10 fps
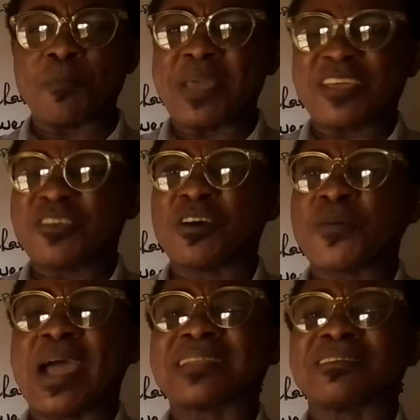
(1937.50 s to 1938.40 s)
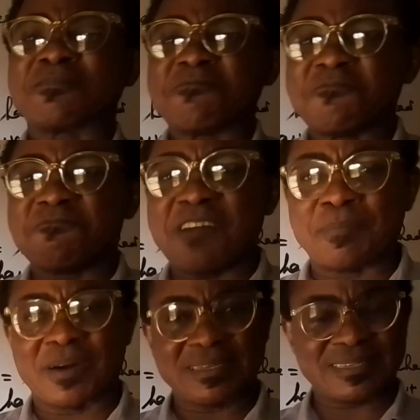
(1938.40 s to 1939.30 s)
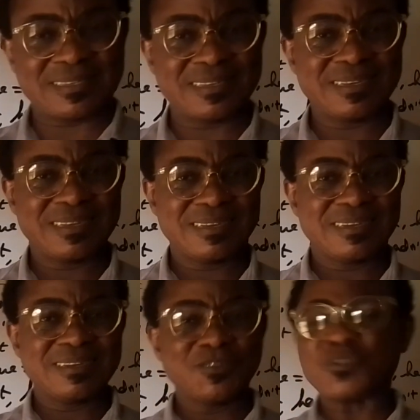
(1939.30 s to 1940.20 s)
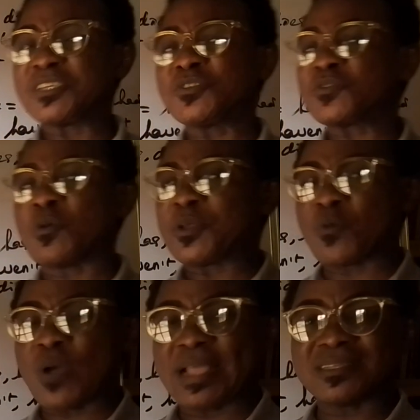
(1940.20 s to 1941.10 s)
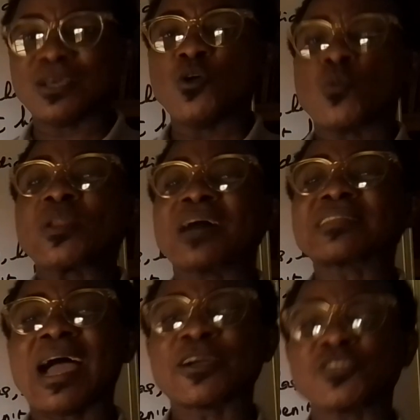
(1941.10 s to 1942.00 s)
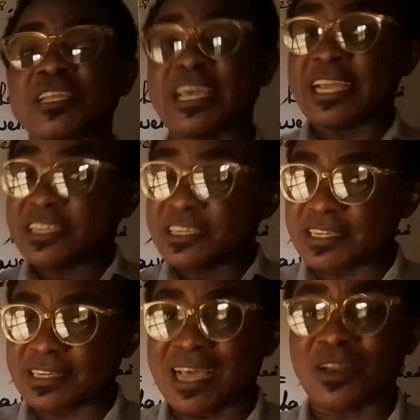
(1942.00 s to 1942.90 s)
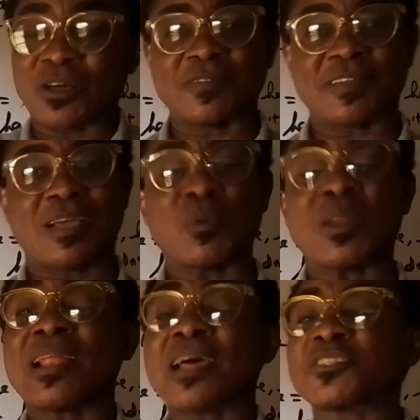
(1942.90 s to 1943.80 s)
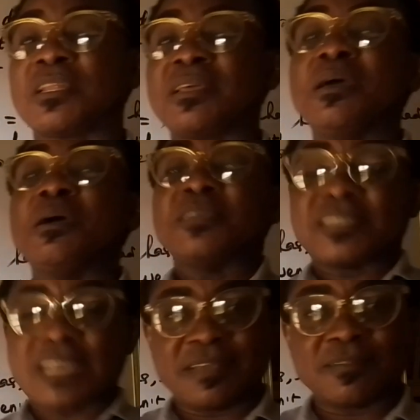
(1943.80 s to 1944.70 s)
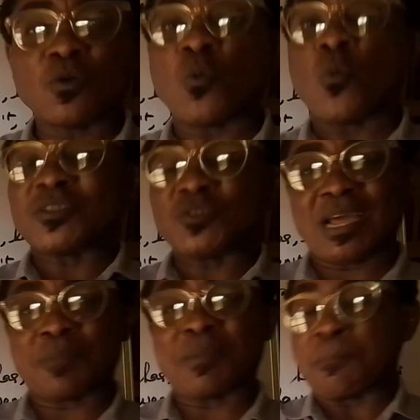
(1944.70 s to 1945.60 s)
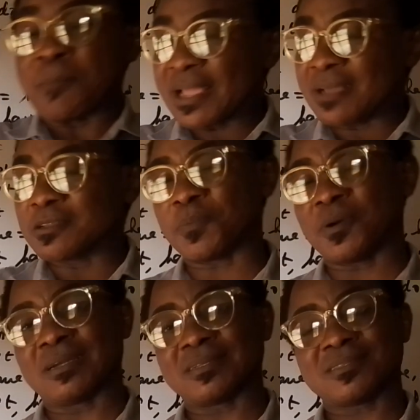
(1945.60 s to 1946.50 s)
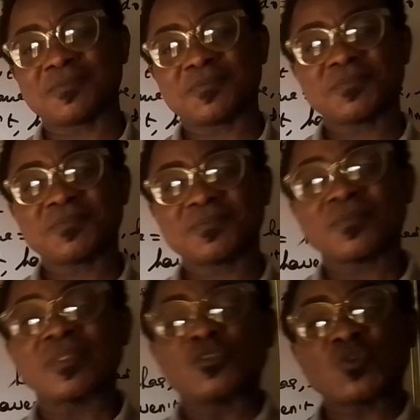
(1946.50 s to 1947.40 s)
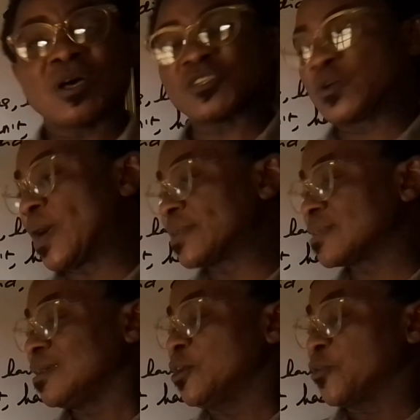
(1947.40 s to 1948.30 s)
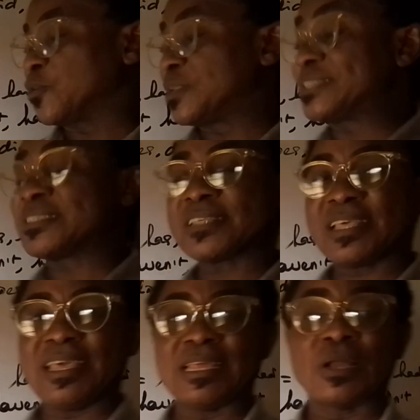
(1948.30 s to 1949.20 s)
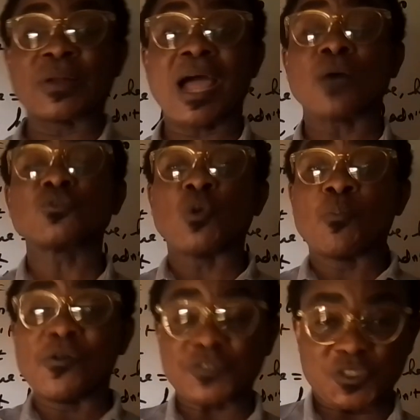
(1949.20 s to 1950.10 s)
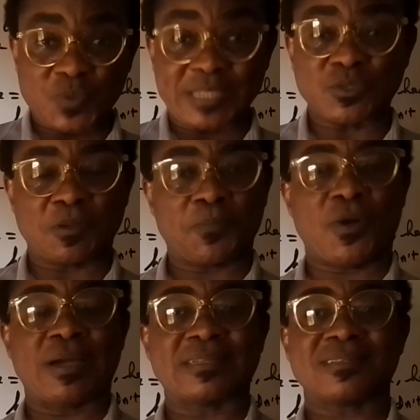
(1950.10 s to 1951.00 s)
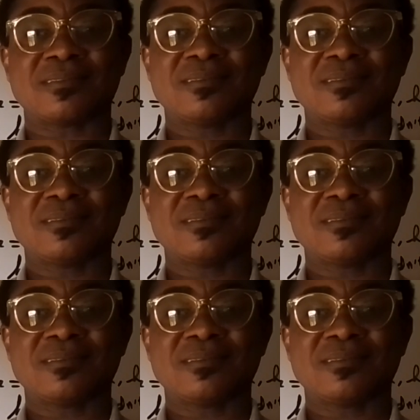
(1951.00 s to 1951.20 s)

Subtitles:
make your writing verbose, using so many words without actually hitting the nail on the head, without actually saying what you had in mind, making the point. So as a writer, you need skill on how to move straight to the point